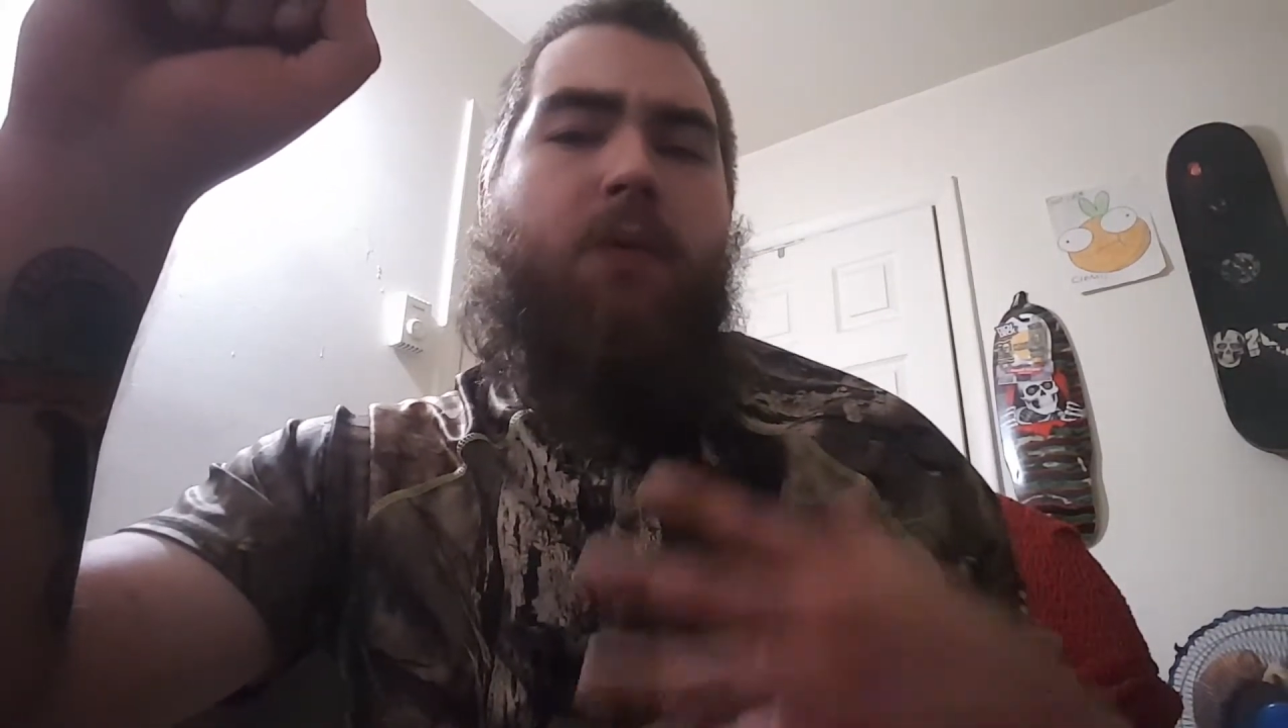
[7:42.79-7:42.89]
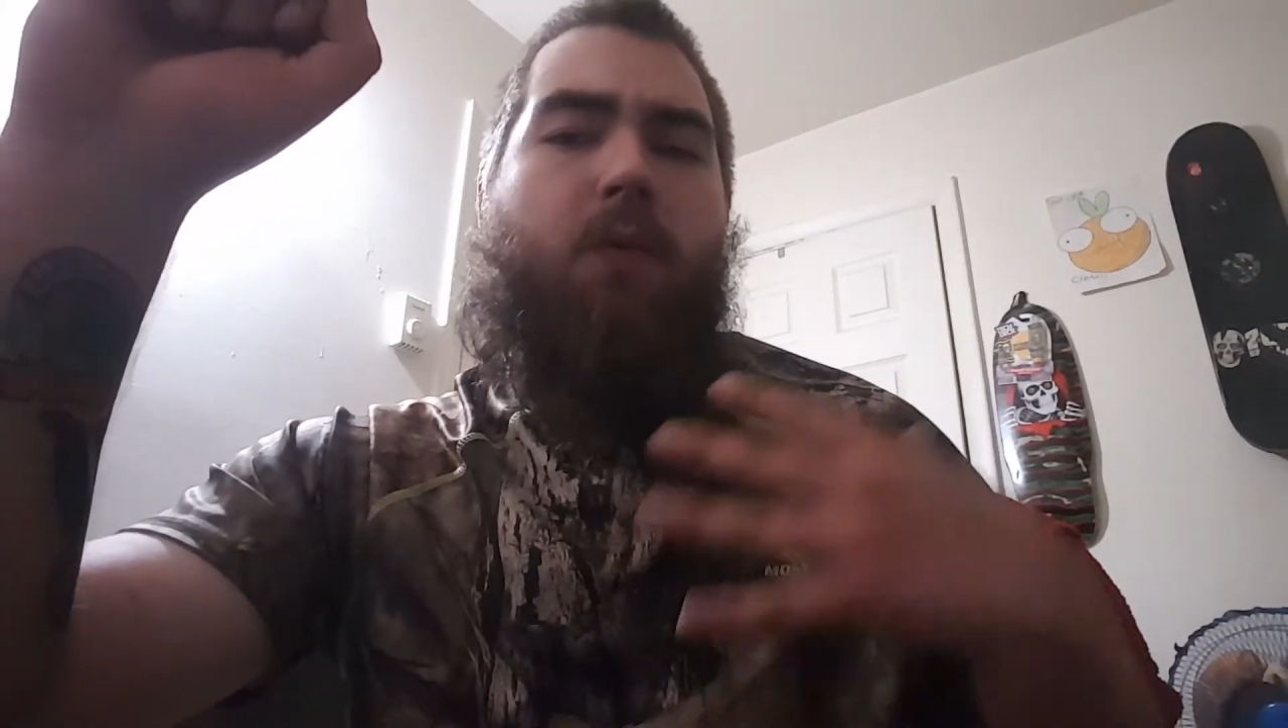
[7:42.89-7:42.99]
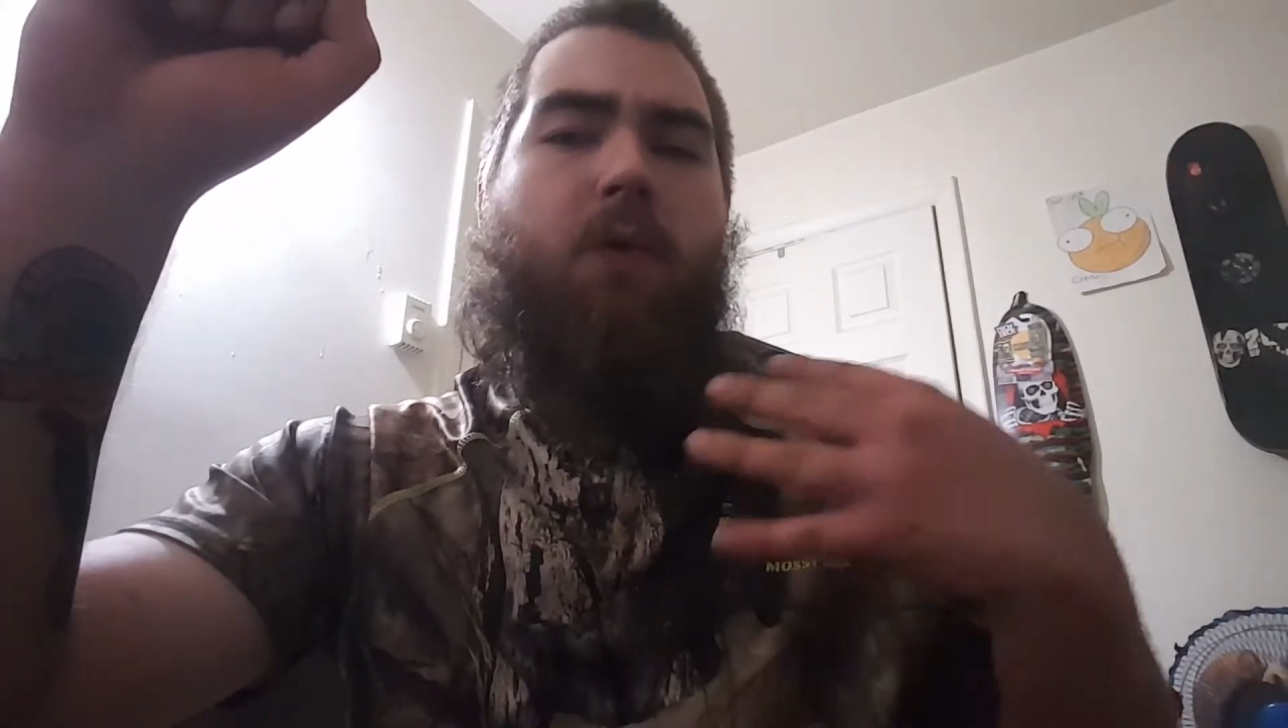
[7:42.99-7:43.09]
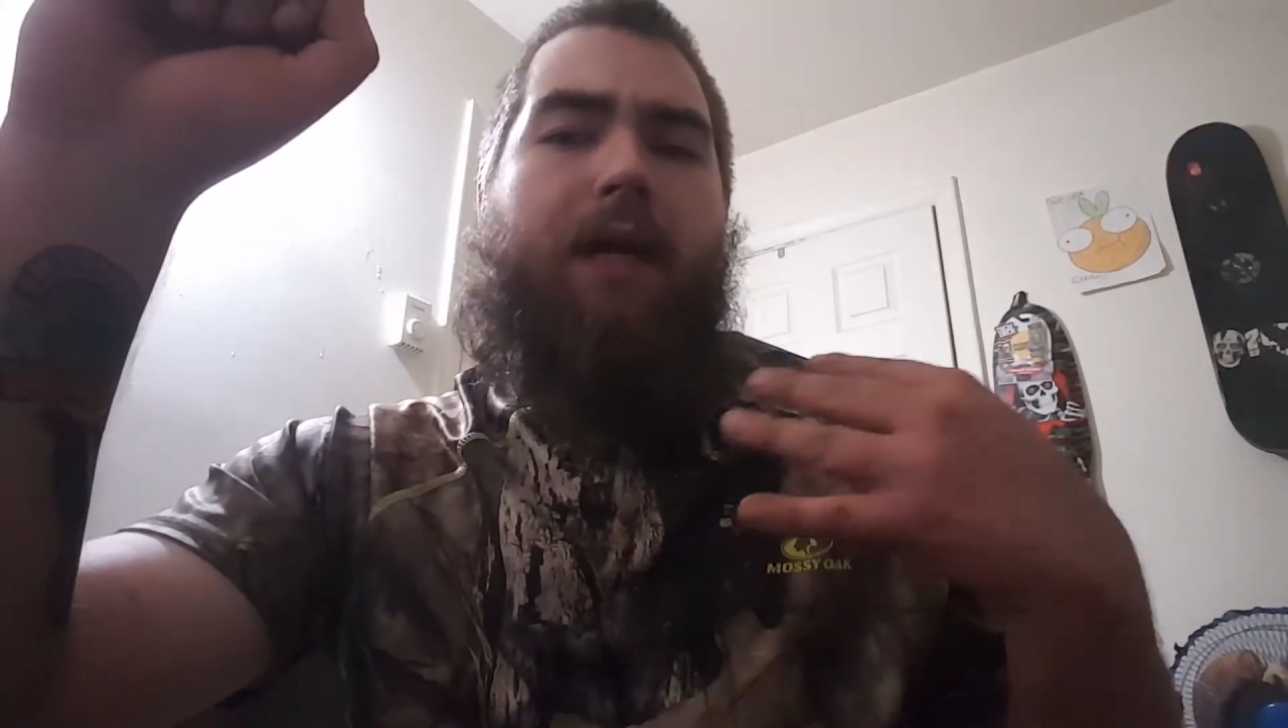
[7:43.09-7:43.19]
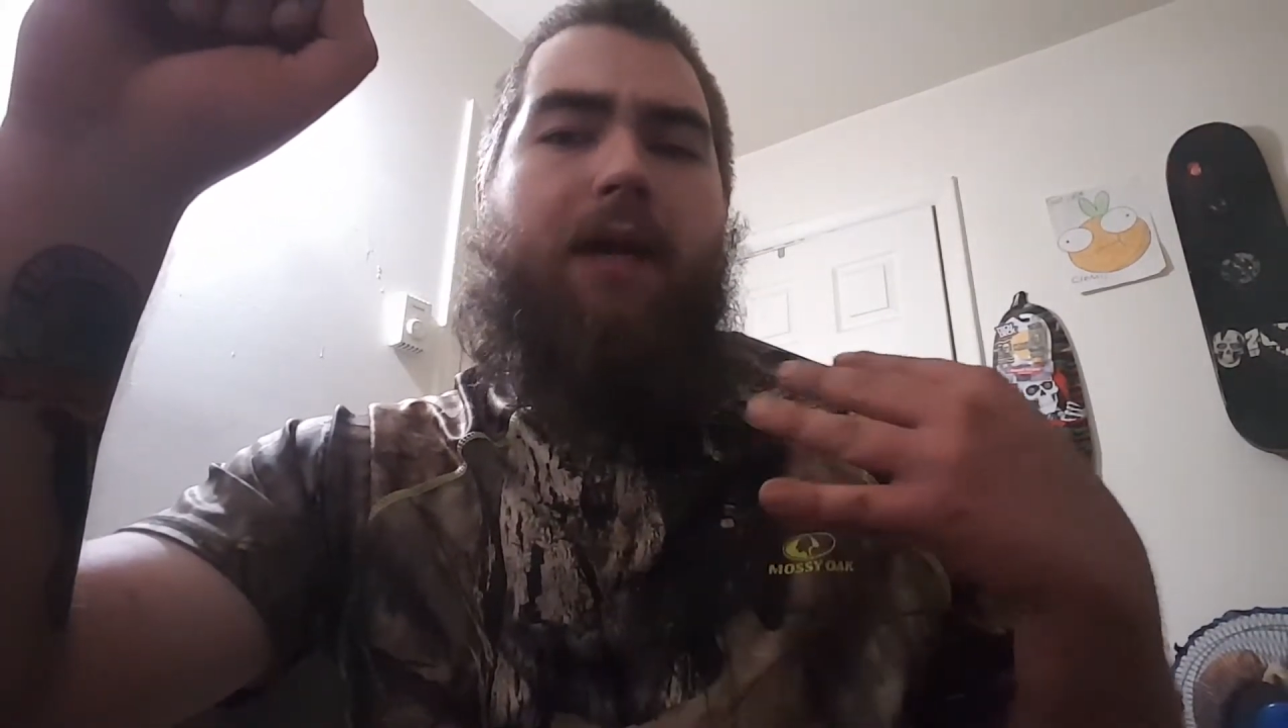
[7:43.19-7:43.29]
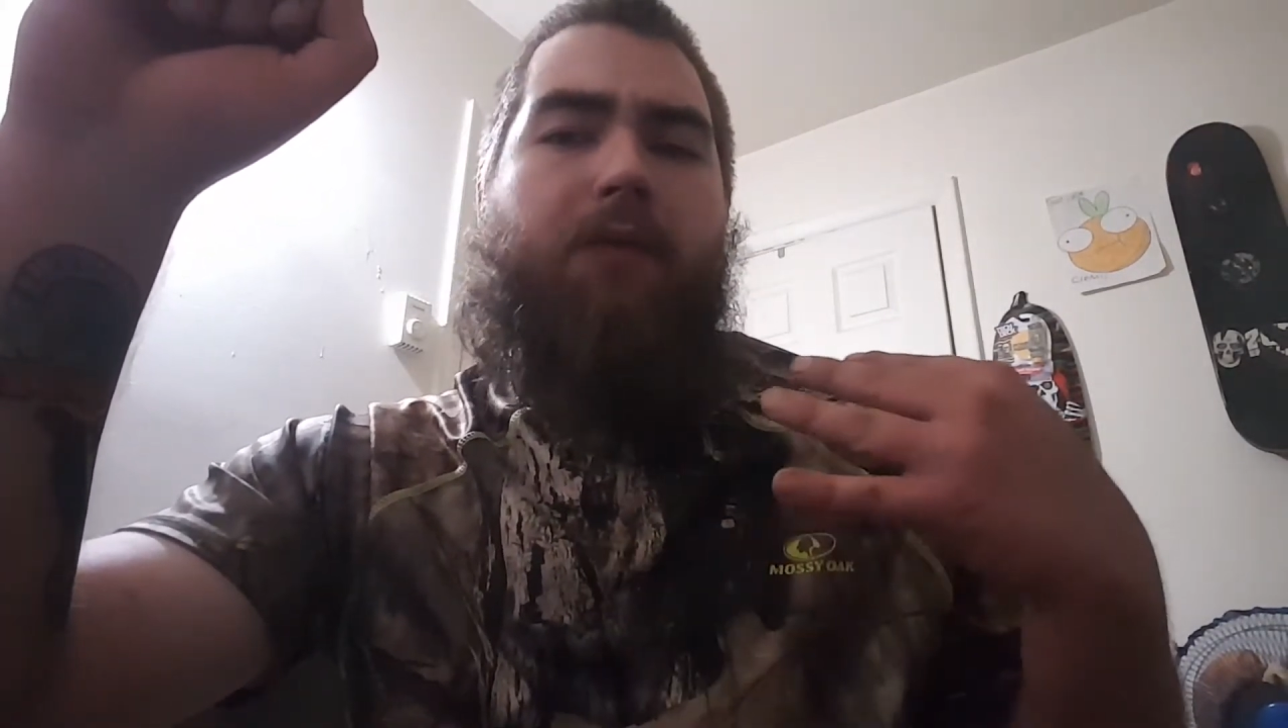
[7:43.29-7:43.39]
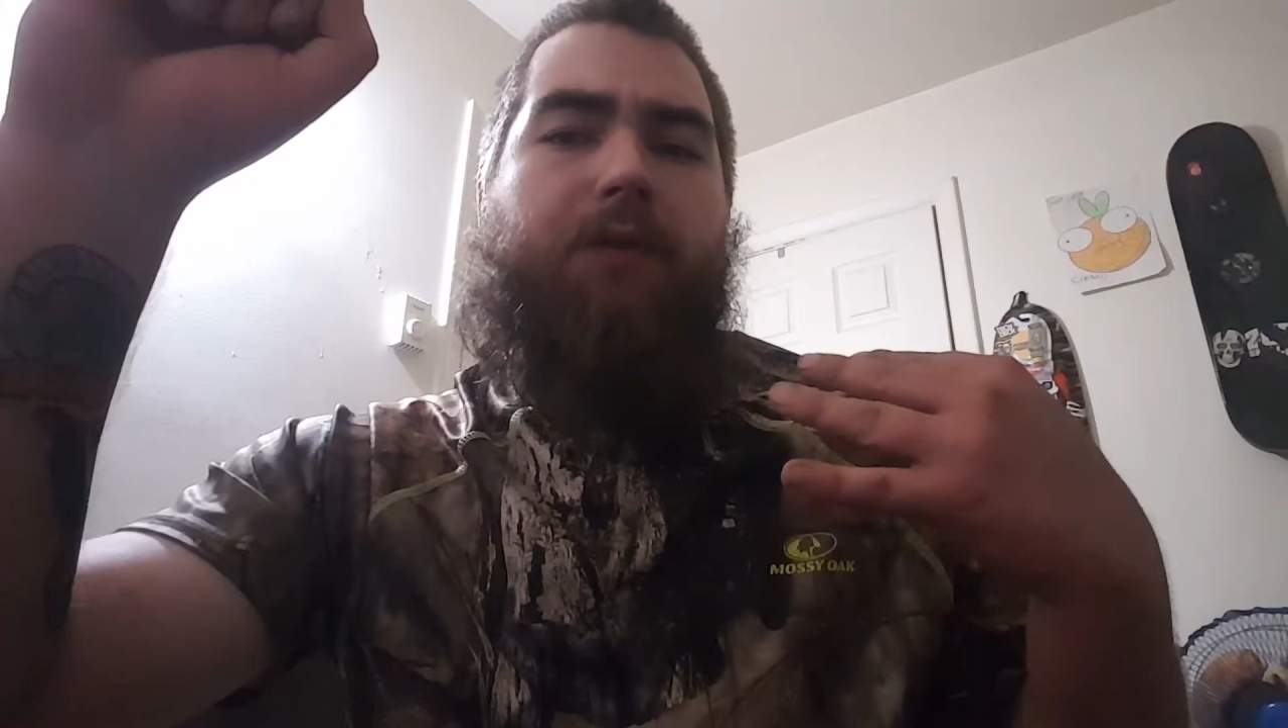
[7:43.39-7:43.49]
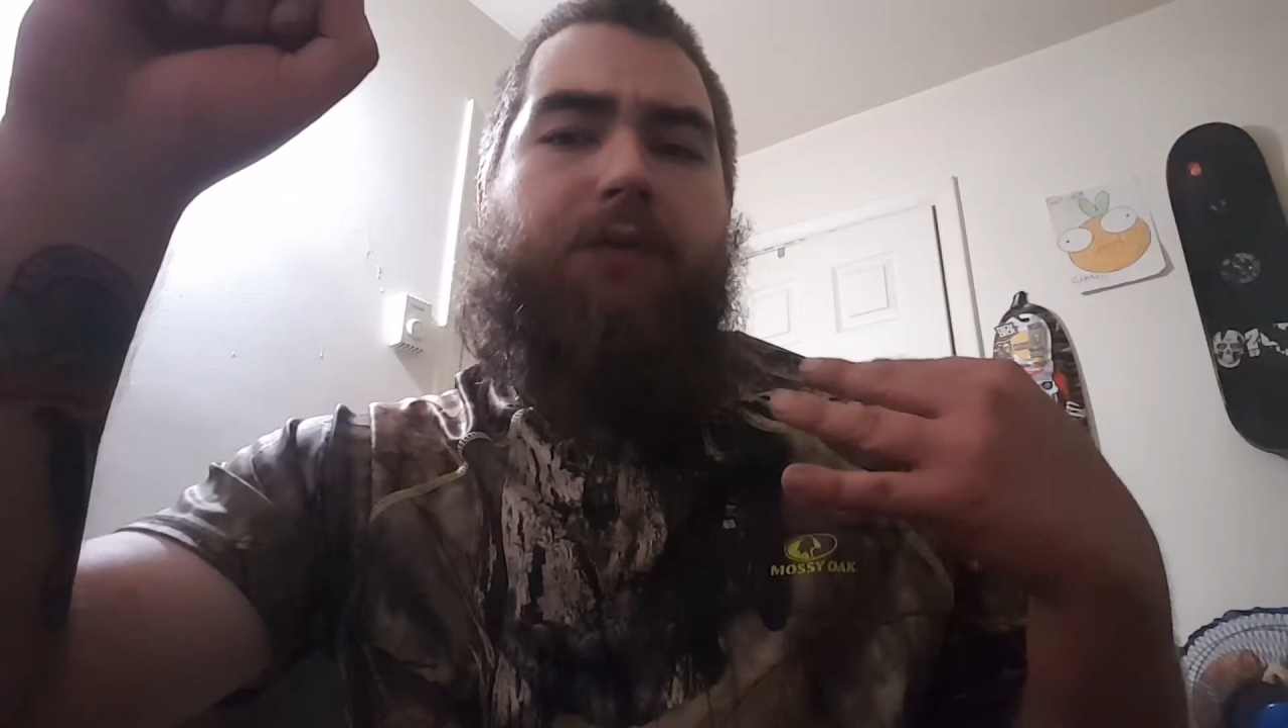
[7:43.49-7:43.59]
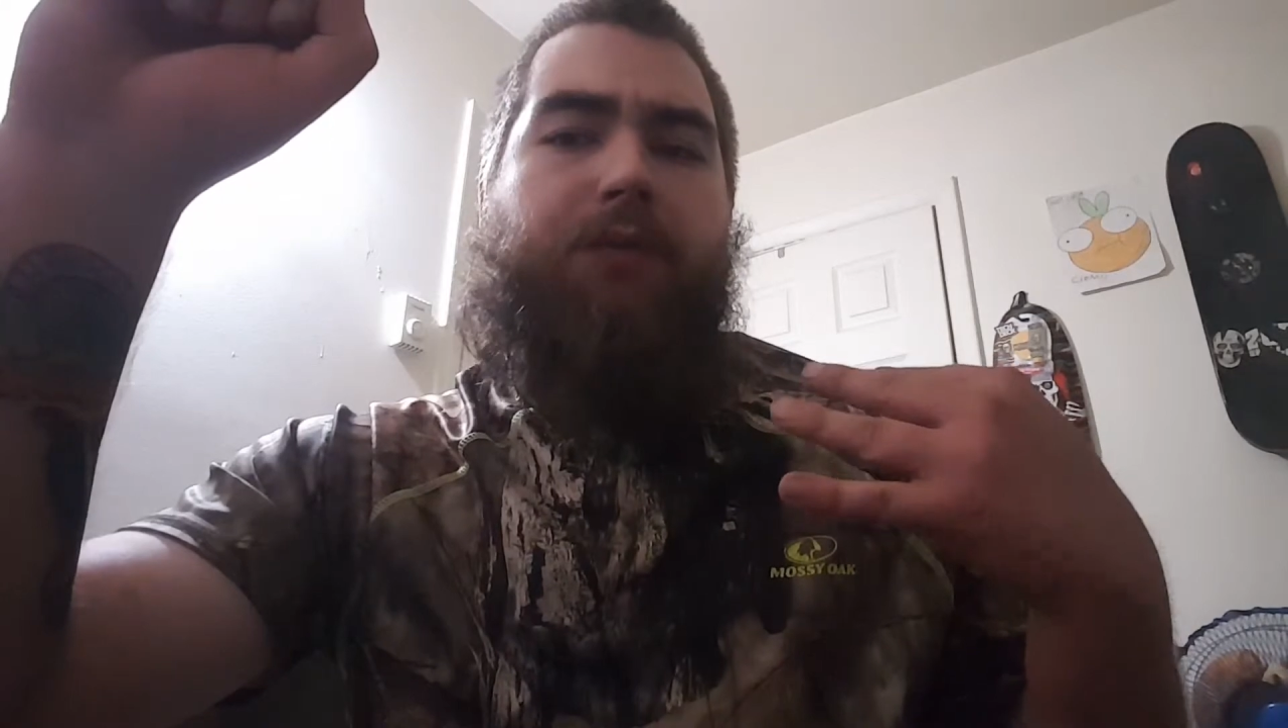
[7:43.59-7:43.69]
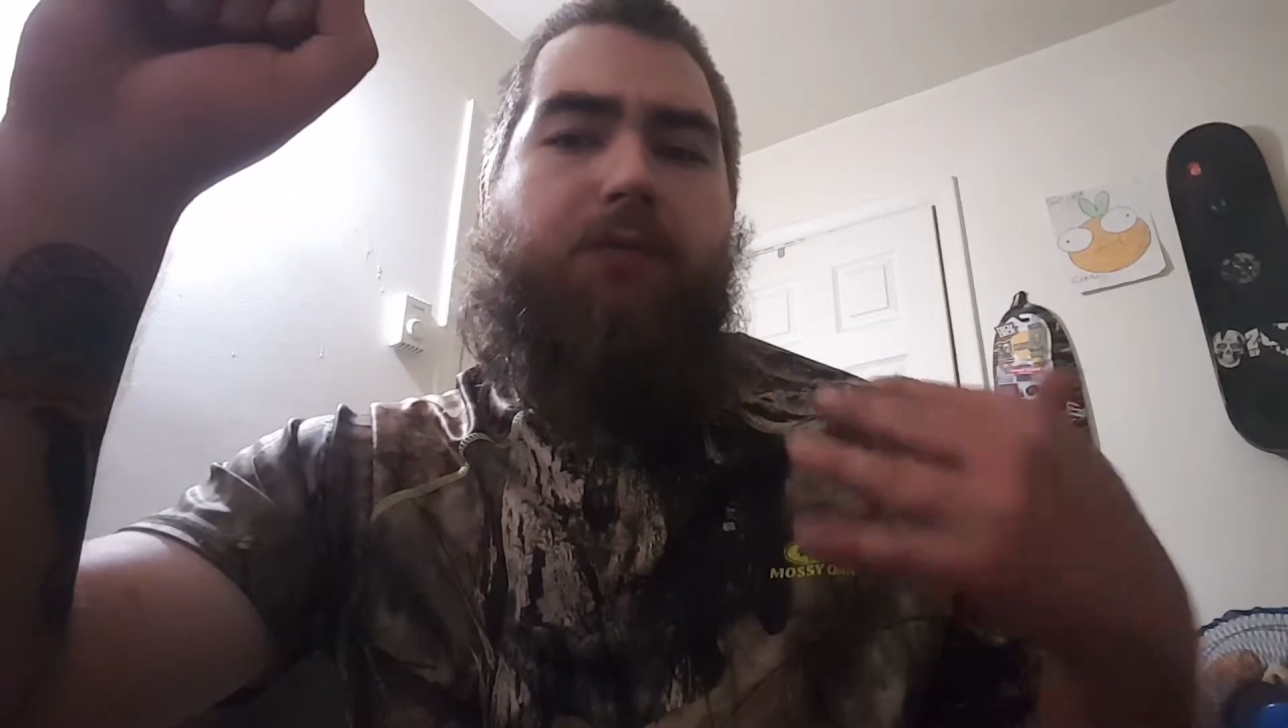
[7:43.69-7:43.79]
when I
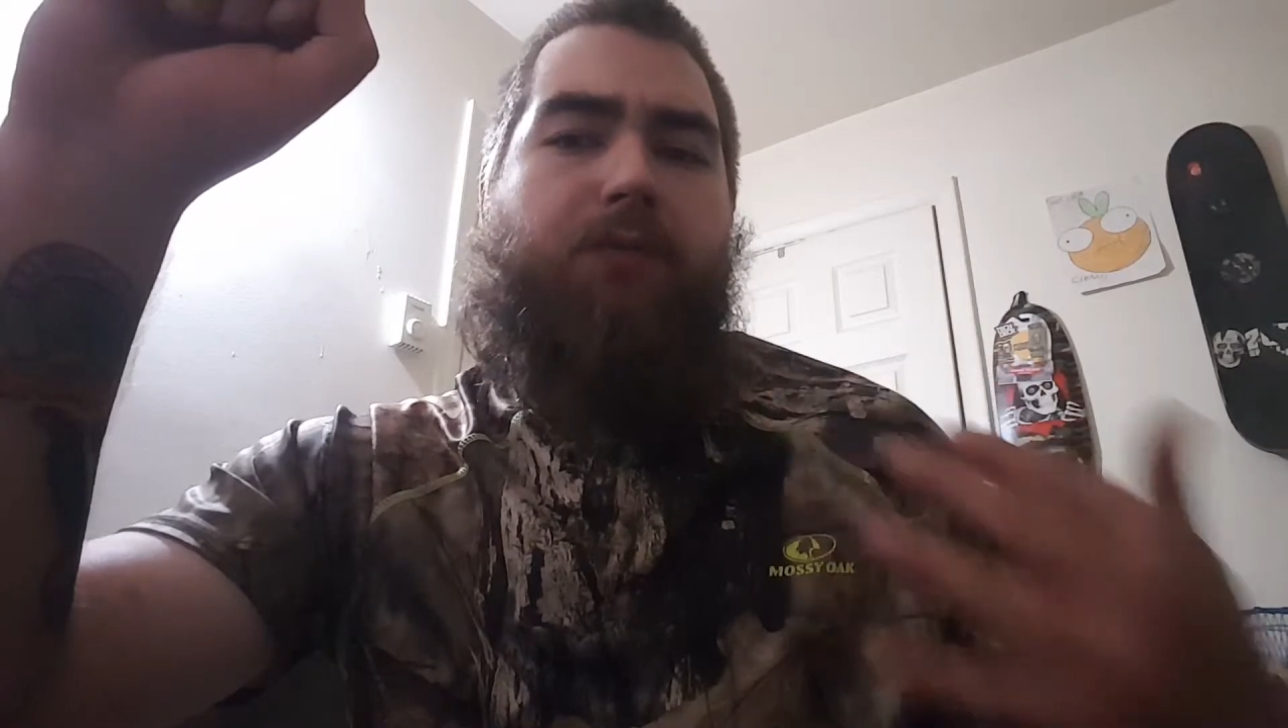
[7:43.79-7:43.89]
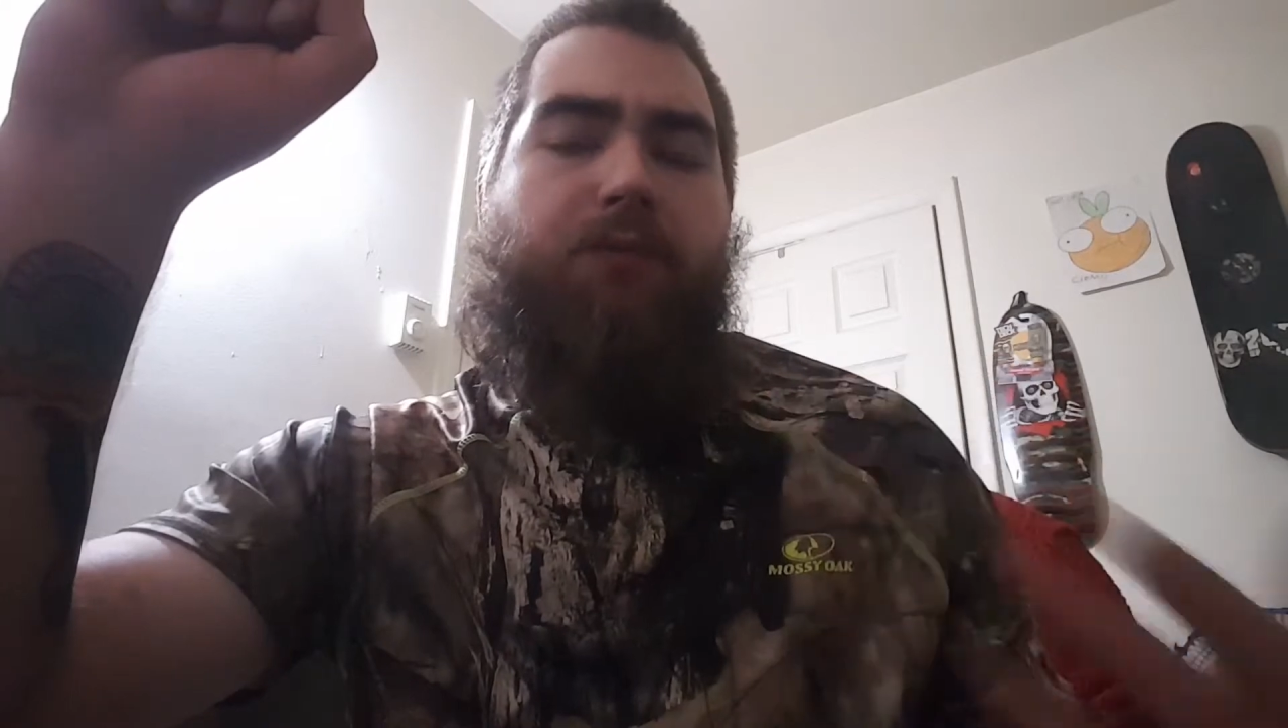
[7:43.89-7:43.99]
was